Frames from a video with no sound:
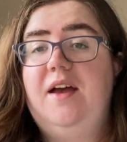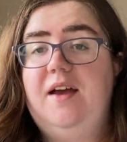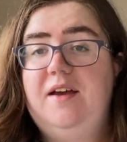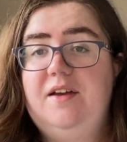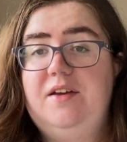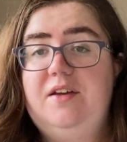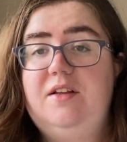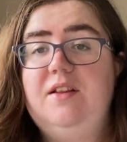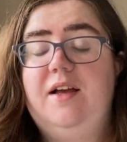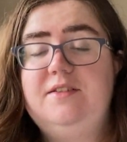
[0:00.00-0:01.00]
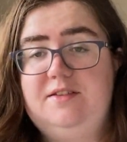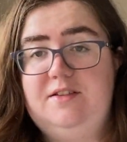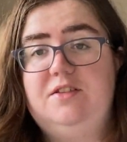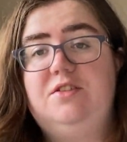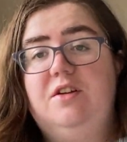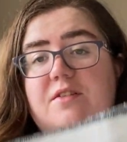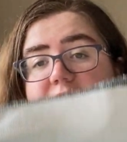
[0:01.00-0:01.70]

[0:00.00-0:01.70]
I last switched on